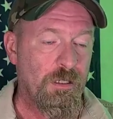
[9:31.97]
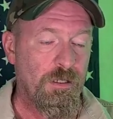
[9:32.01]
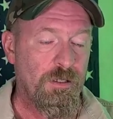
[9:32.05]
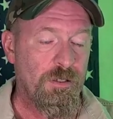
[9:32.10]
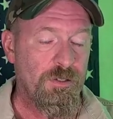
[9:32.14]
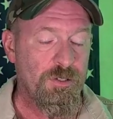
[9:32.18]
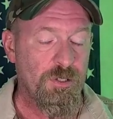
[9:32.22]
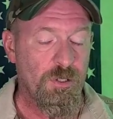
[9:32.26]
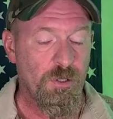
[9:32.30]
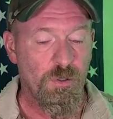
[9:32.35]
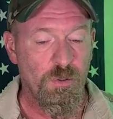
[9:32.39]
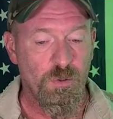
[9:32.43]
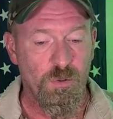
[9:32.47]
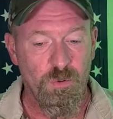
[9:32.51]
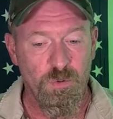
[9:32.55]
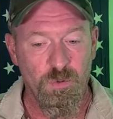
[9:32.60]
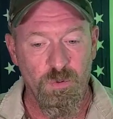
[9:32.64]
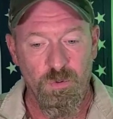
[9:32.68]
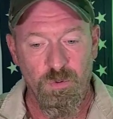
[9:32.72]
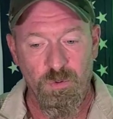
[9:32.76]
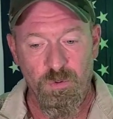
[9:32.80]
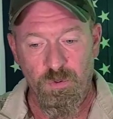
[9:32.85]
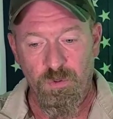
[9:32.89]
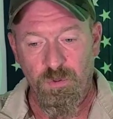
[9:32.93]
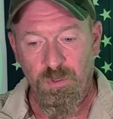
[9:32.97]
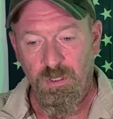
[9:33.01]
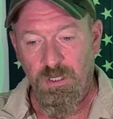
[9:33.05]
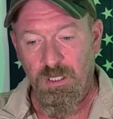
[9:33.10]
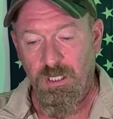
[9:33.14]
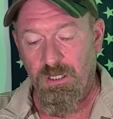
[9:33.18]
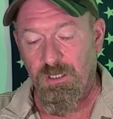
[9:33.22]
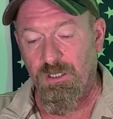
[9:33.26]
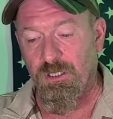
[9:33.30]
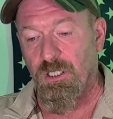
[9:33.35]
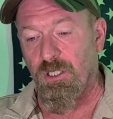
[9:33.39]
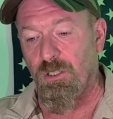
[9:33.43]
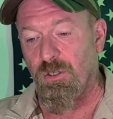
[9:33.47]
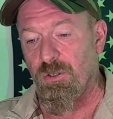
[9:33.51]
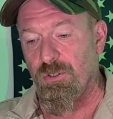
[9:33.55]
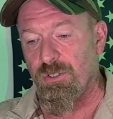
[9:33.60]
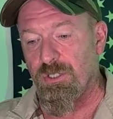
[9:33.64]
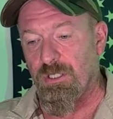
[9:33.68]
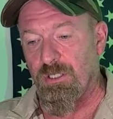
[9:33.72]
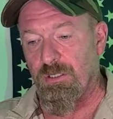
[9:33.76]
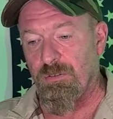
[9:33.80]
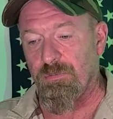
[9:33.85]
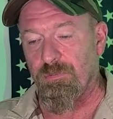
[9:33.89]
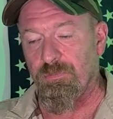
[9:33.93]
So, in
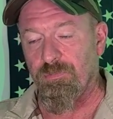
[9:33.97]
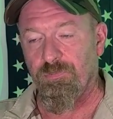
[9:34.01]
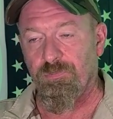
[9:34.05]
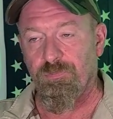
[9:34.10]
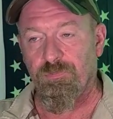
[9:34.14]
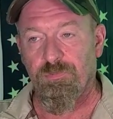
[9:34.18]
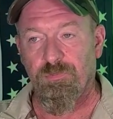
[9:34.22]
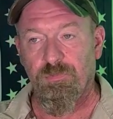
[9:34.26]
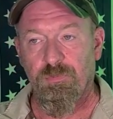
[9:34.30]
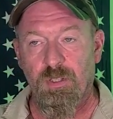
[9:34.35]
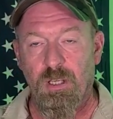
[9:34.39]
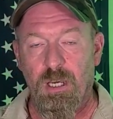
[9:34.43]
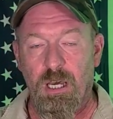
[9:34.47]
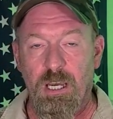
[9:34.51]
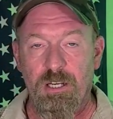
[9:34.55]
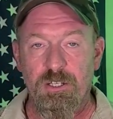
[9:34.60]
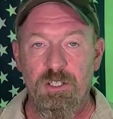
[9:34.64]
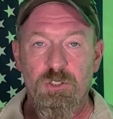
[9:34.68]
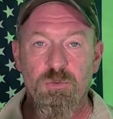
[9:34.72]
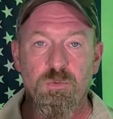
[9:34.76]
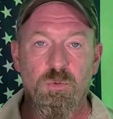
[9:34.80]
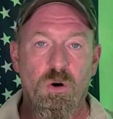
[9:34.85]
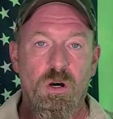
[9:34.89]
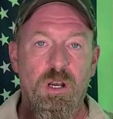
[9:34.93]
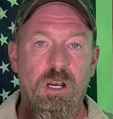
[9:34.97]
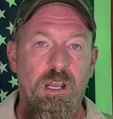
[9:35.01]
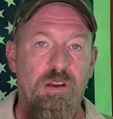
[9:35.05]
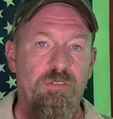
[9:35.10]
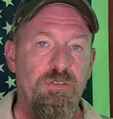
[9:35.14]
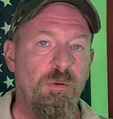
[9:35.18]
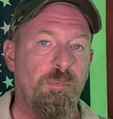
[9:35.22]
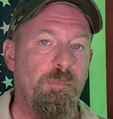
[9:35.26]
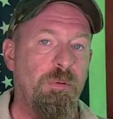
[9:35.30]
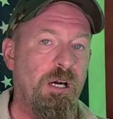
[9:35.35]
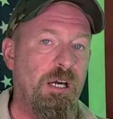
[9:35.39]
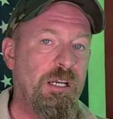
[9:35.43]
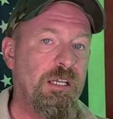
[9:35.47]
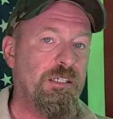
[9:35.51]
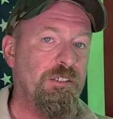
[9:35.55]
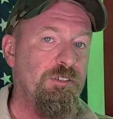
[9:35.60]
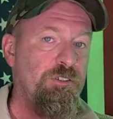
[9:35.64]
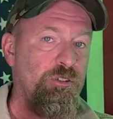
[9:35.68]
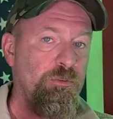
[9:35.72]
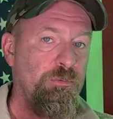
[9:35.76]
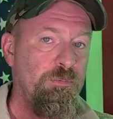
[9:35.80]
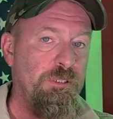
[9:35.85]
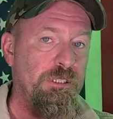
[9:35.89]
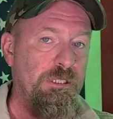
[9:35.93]
closing, I just want everybody
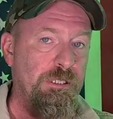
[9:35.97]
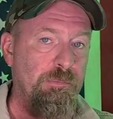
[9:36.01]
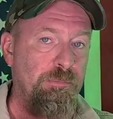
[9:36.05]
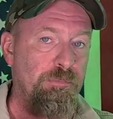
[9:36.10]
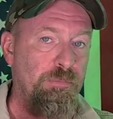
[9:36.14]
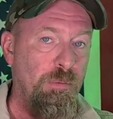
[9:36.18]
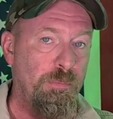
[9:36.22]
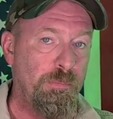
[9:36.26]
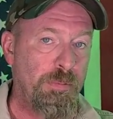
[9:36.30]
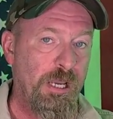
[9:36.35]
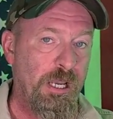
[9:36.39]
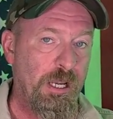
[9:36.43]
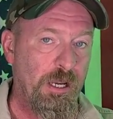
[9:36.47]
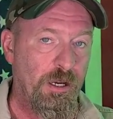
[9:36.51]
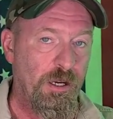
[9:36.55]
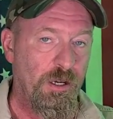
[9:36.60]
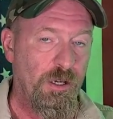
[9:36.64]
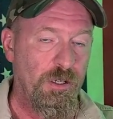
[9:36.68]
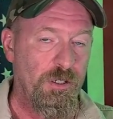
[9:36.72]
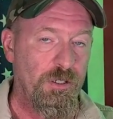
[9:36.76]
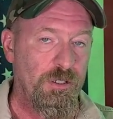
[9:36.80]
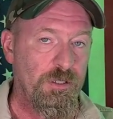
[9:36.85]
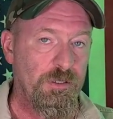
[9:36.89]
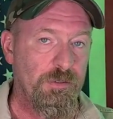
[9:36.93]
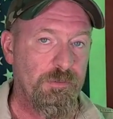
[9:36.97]
to be prepared